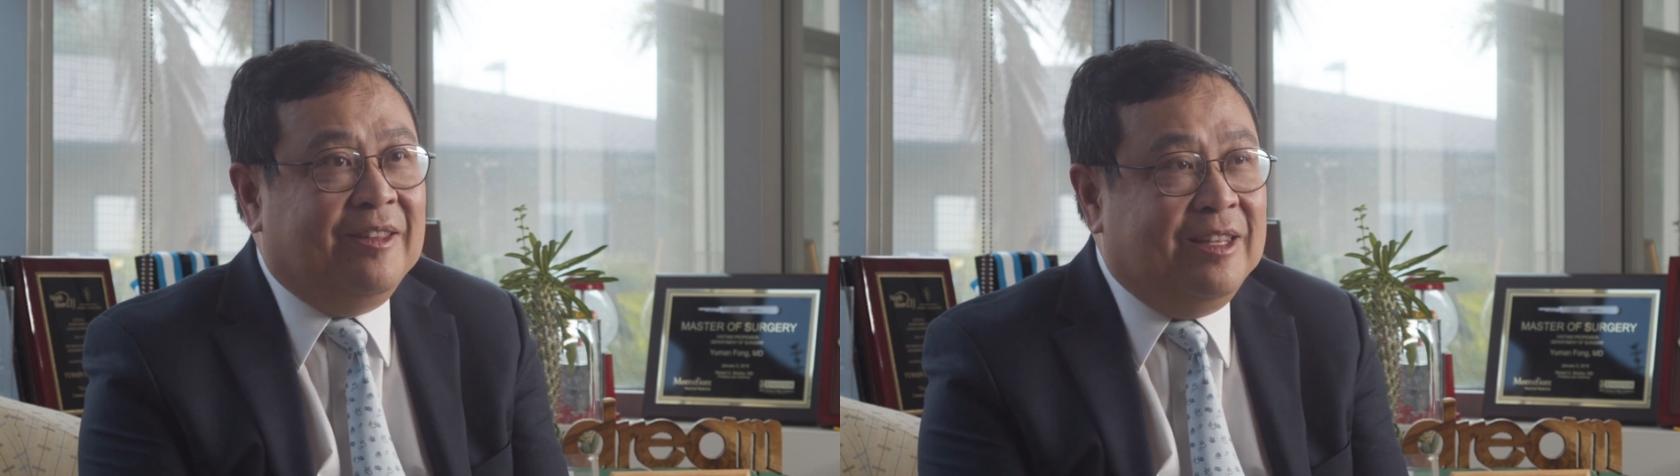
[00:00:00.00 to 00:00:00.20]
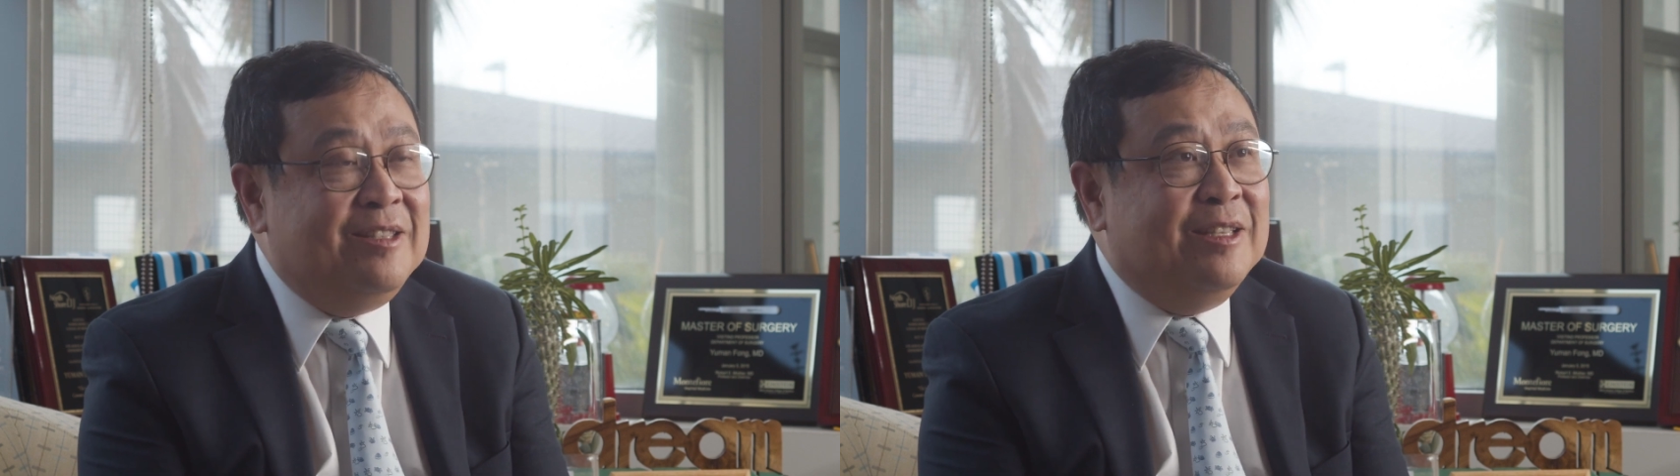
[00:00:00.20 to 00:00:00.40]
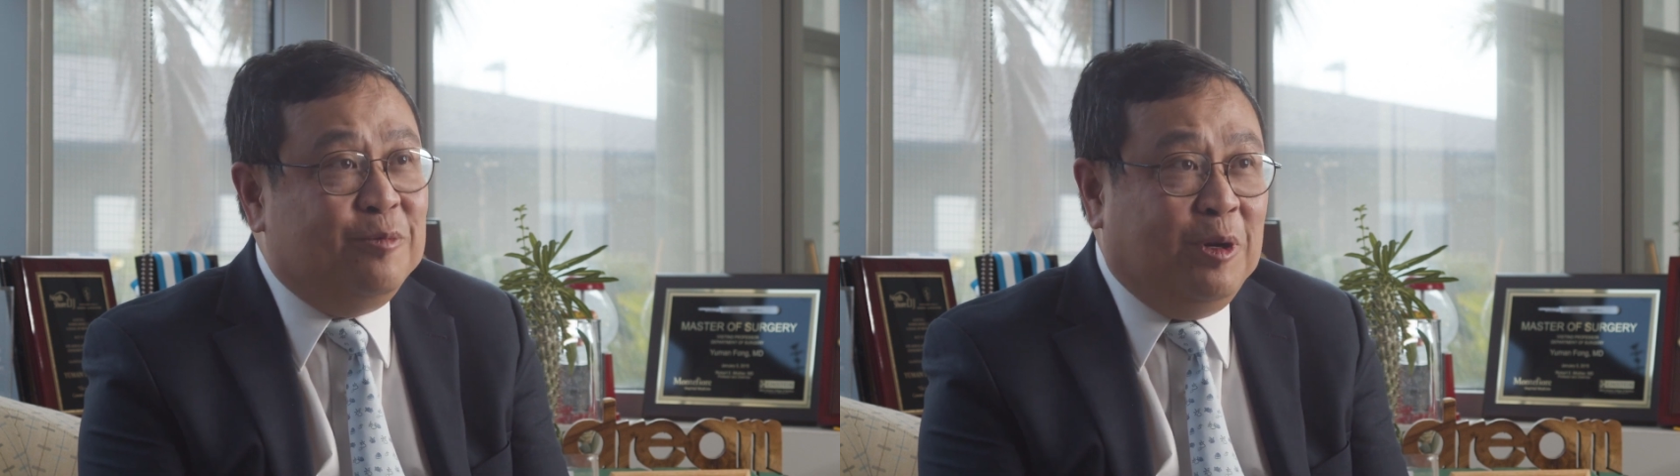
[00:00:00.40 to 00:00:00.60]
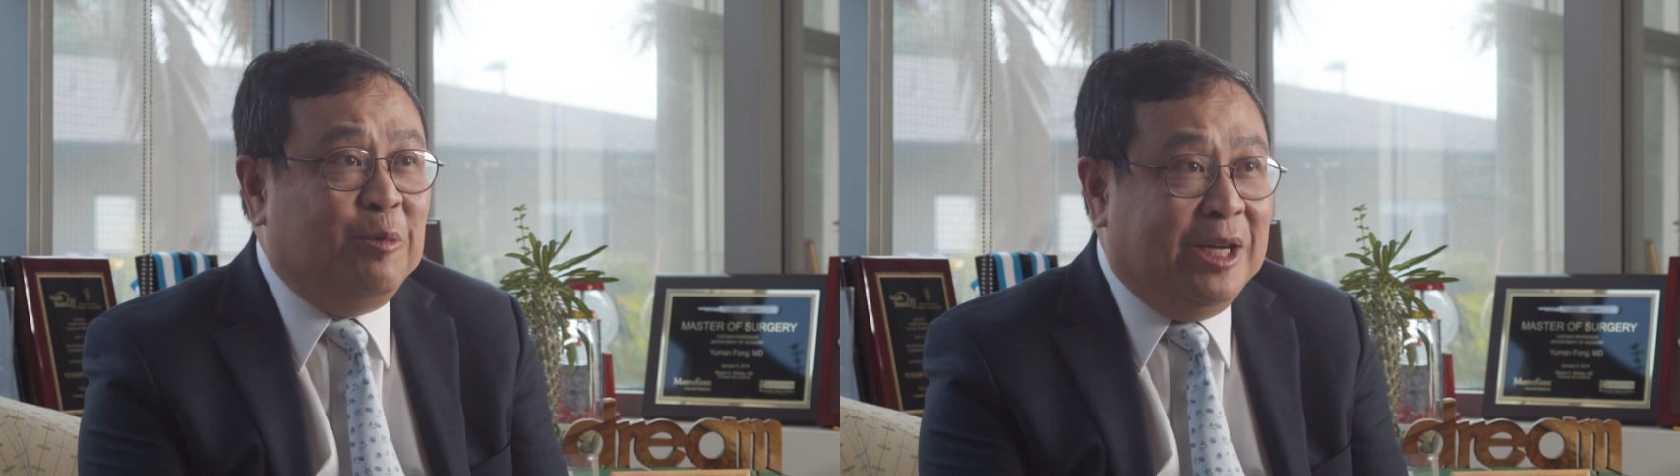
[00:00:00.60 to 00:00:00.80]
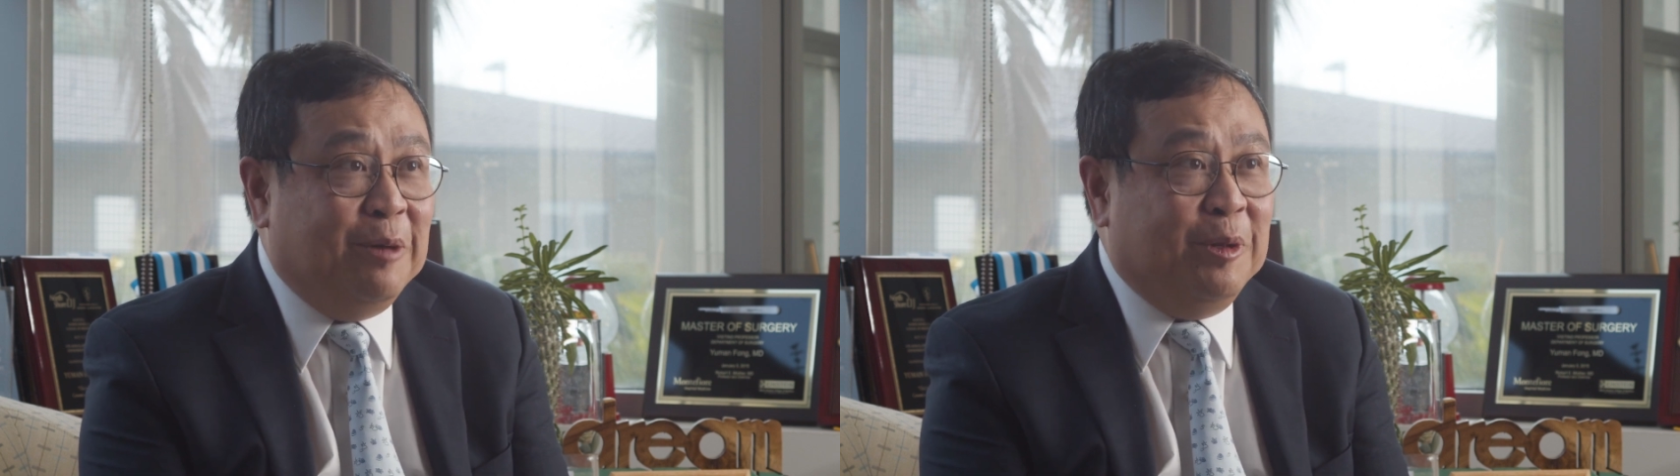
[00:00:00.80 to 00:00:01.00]
This is
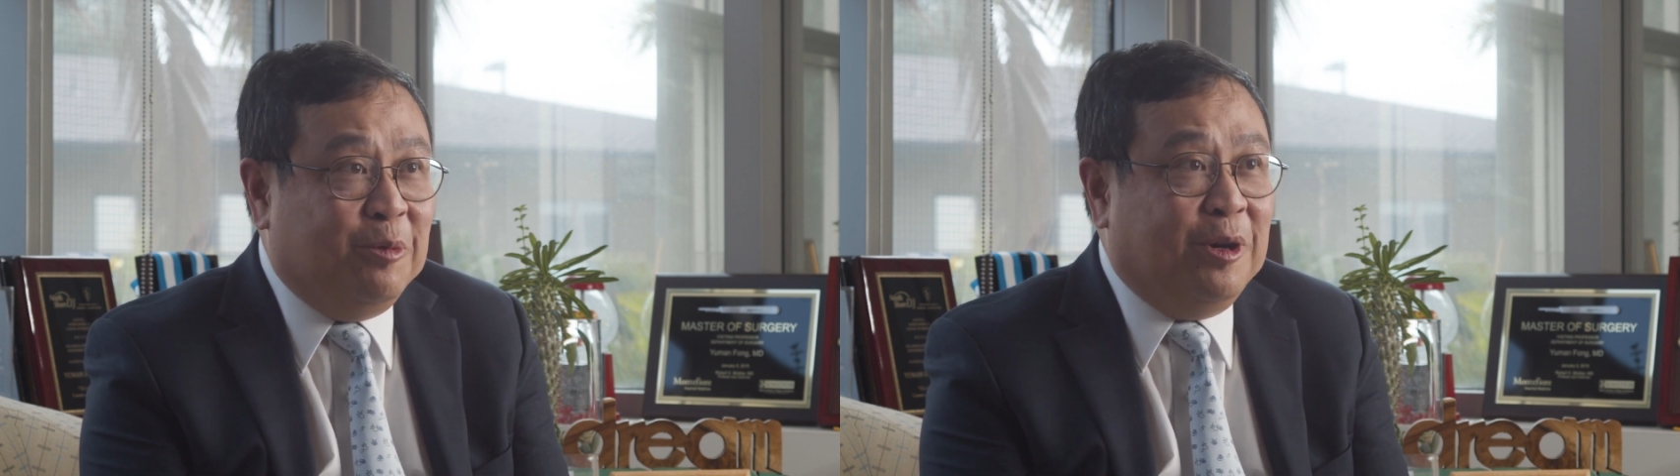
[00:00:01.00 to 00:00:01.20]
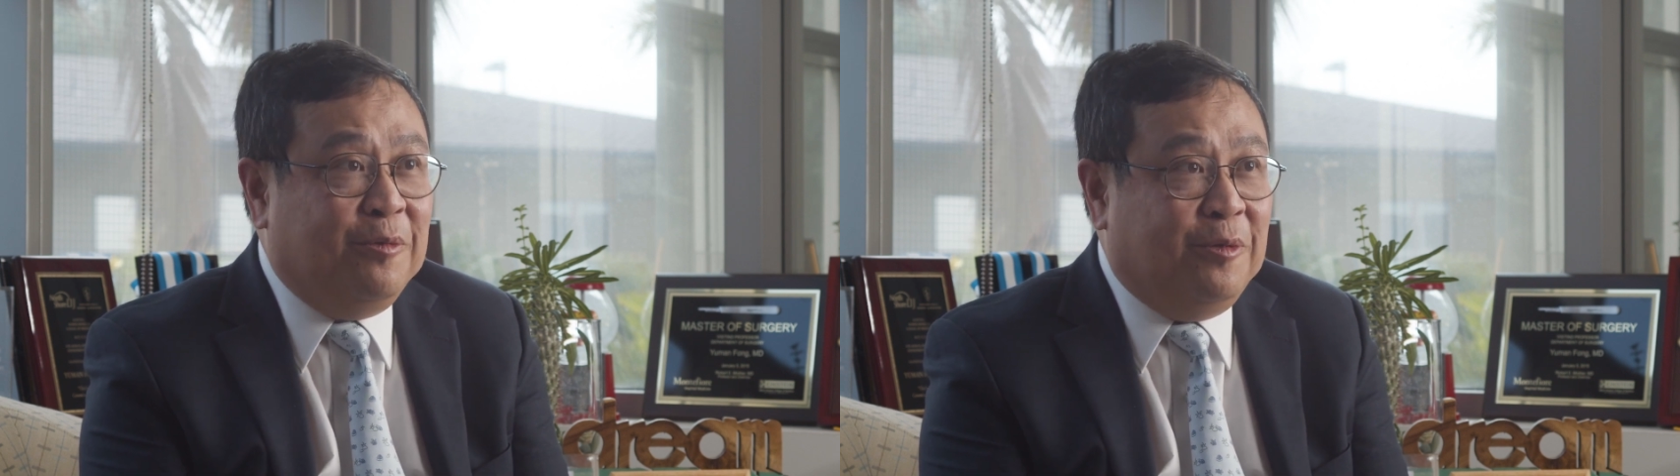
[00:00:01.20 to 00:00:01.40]
what we come to work